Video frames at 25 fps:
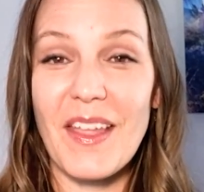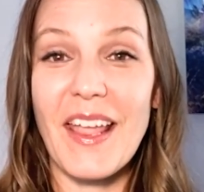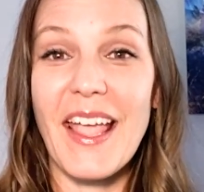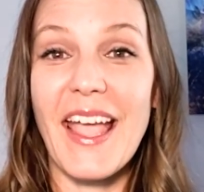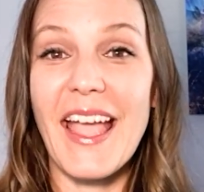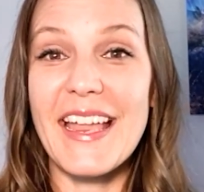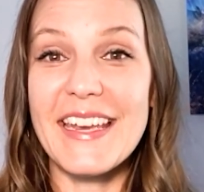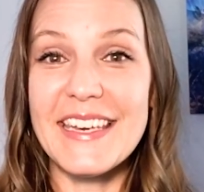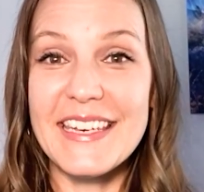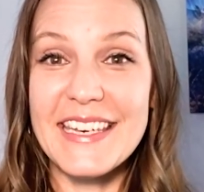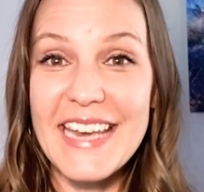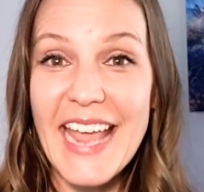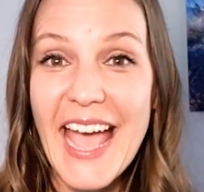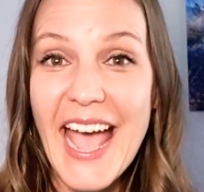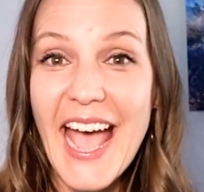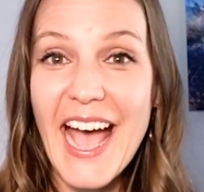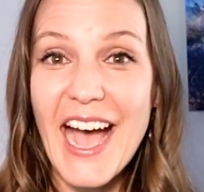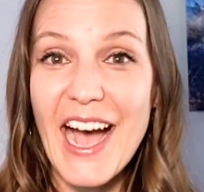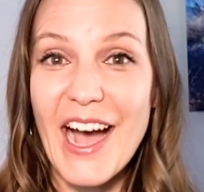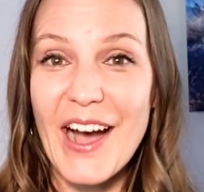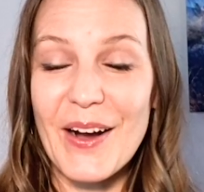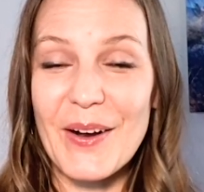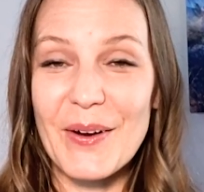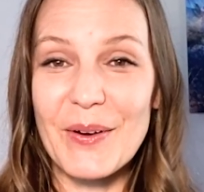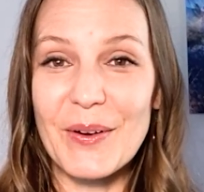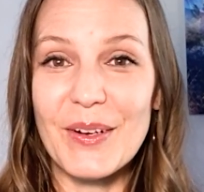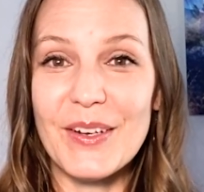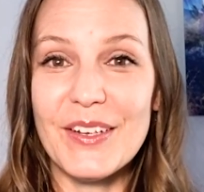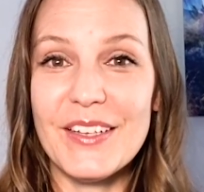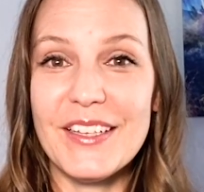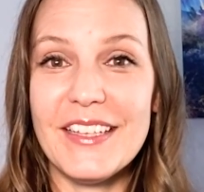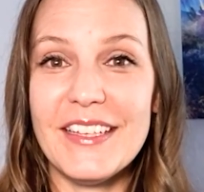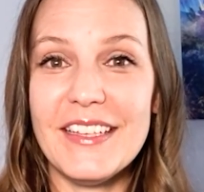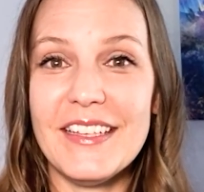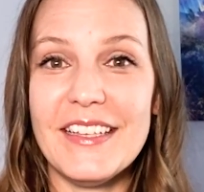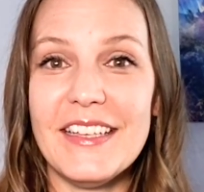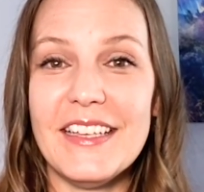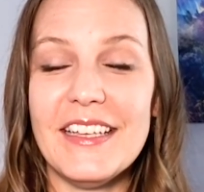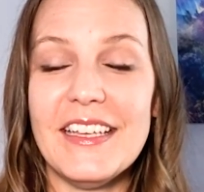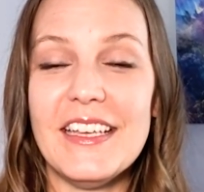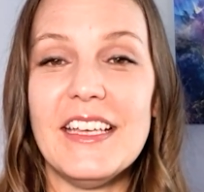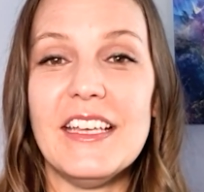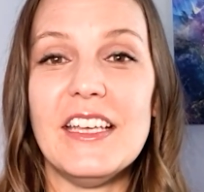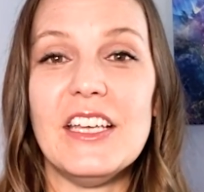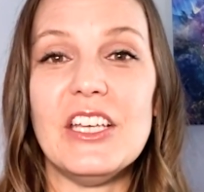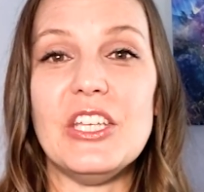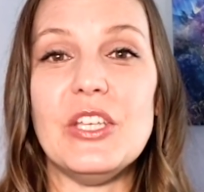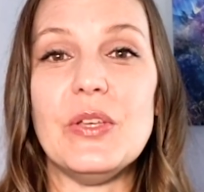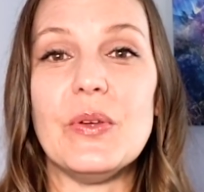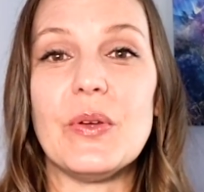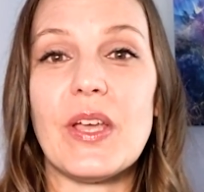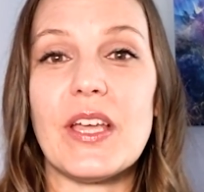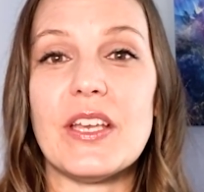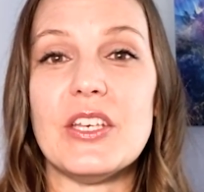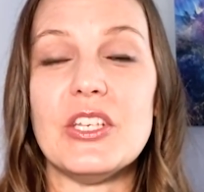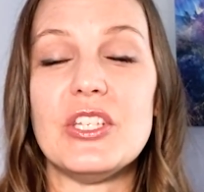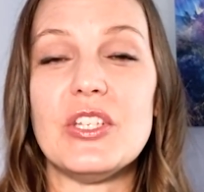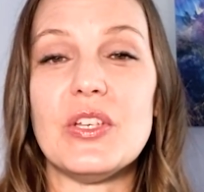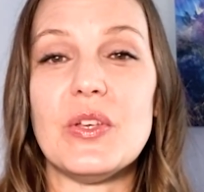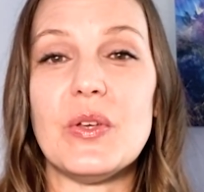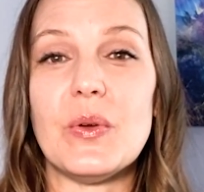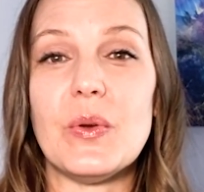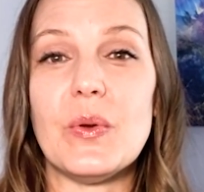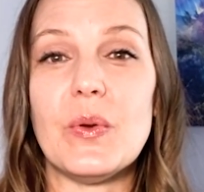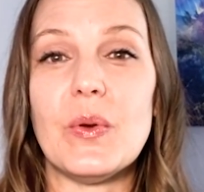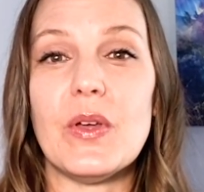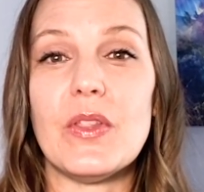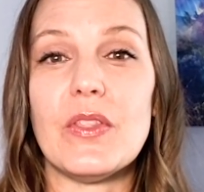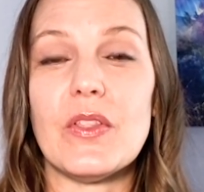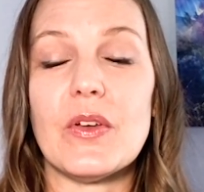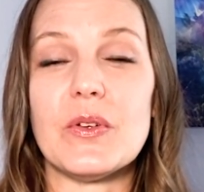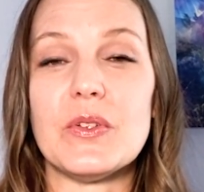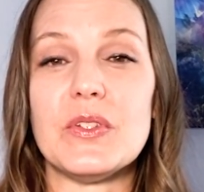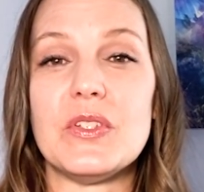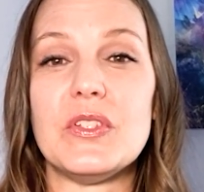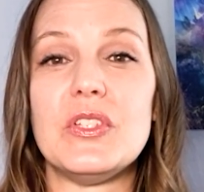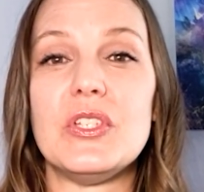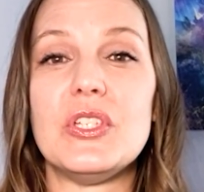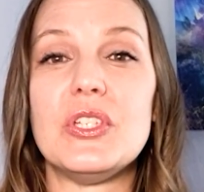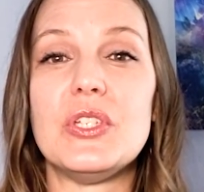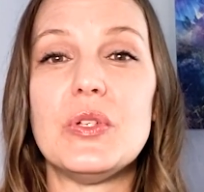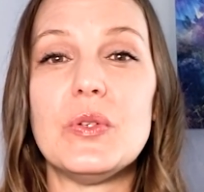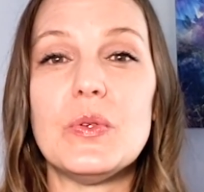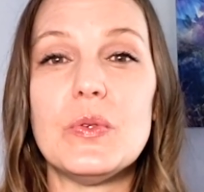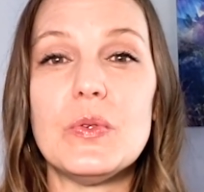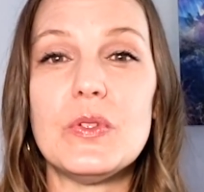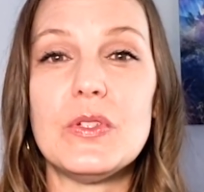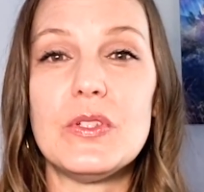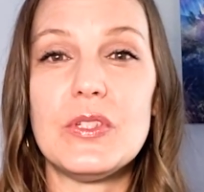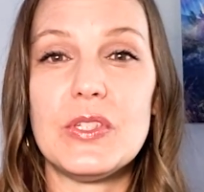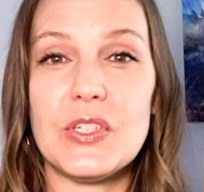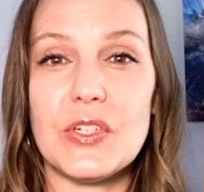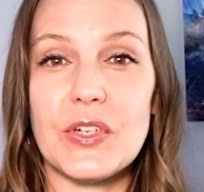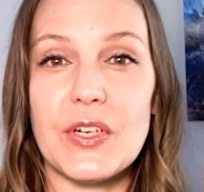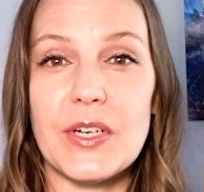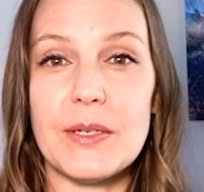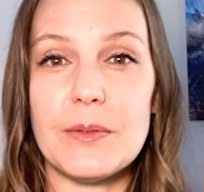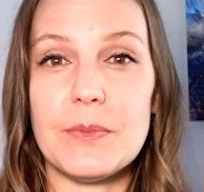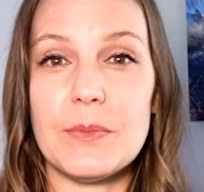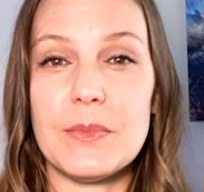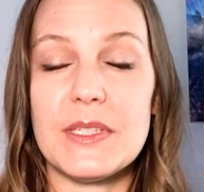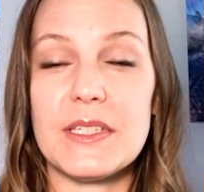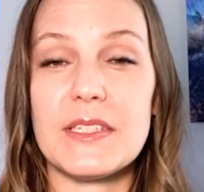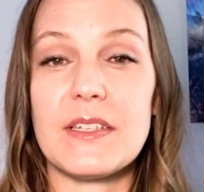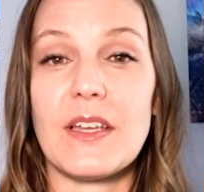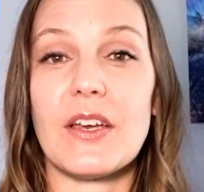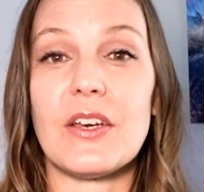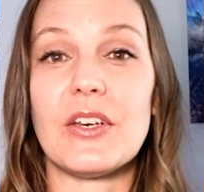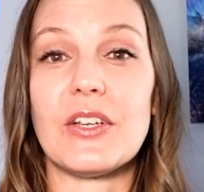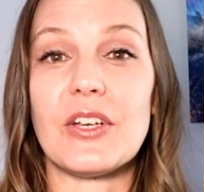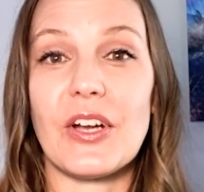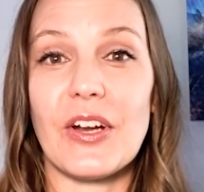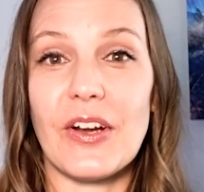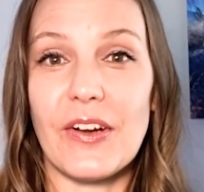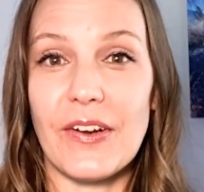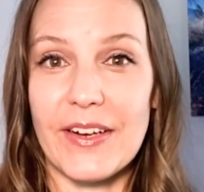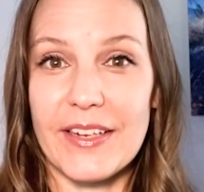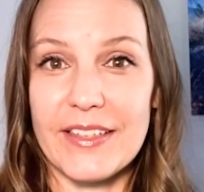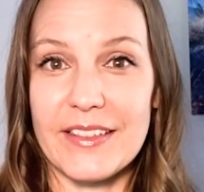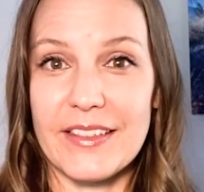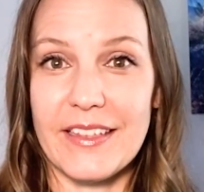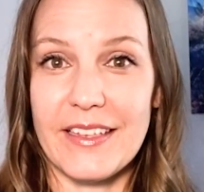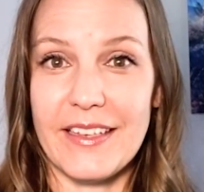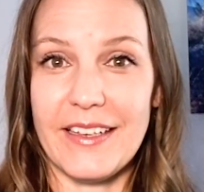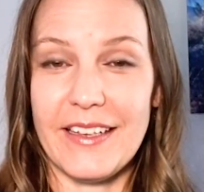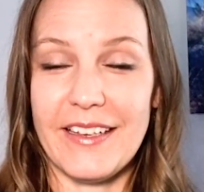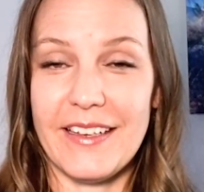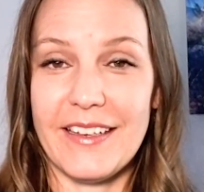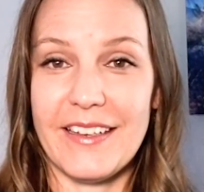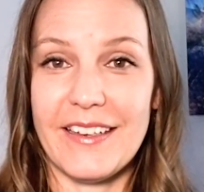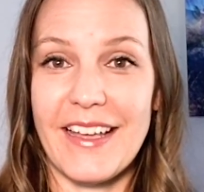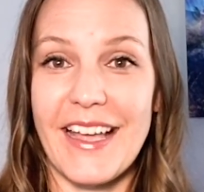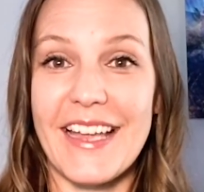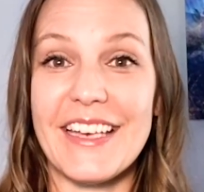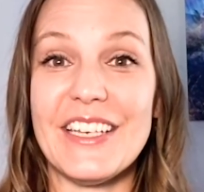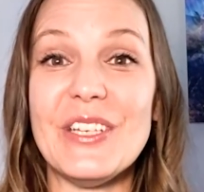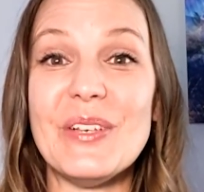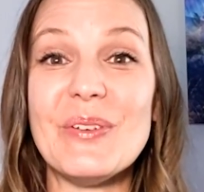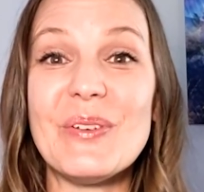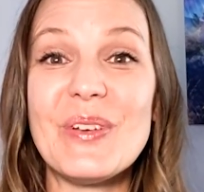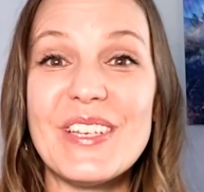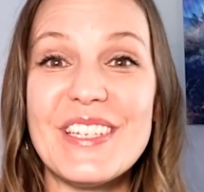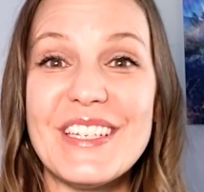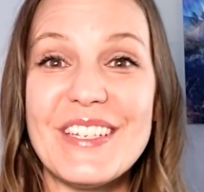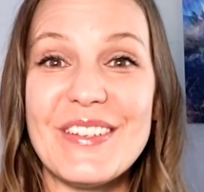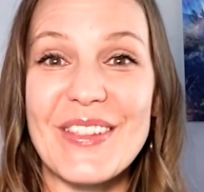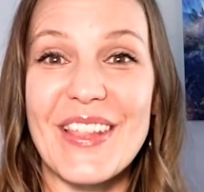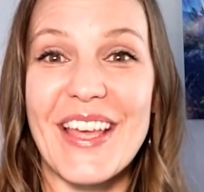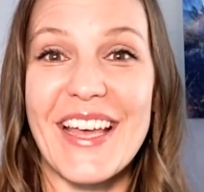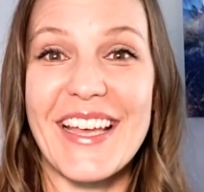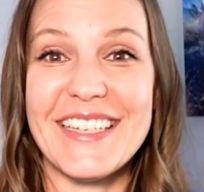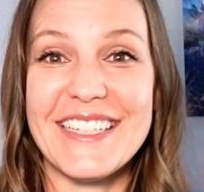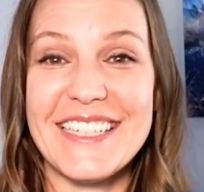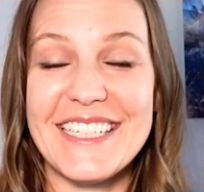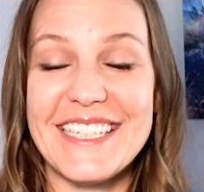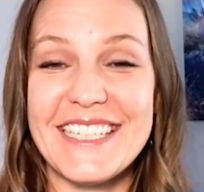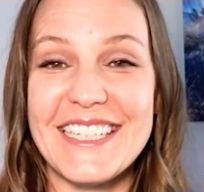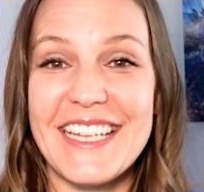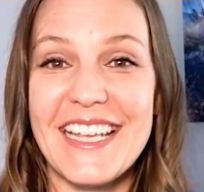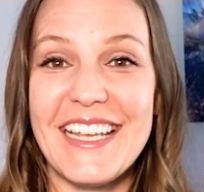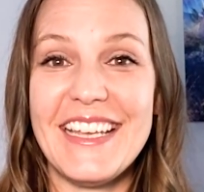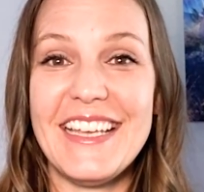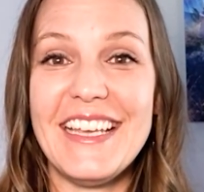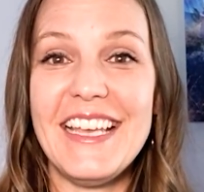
And now you can do those two streams concurrently. And you can do this.